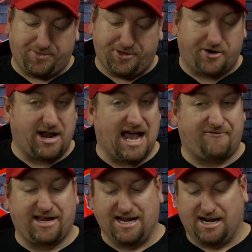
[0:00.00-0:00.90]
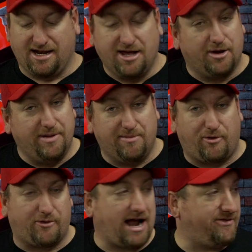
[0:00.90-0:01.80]
they're going to have to get a little bit
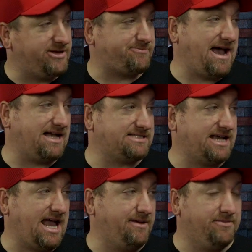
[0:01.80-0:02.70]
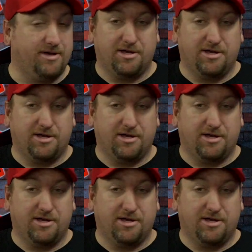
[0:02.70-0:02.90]
more out of this passing game.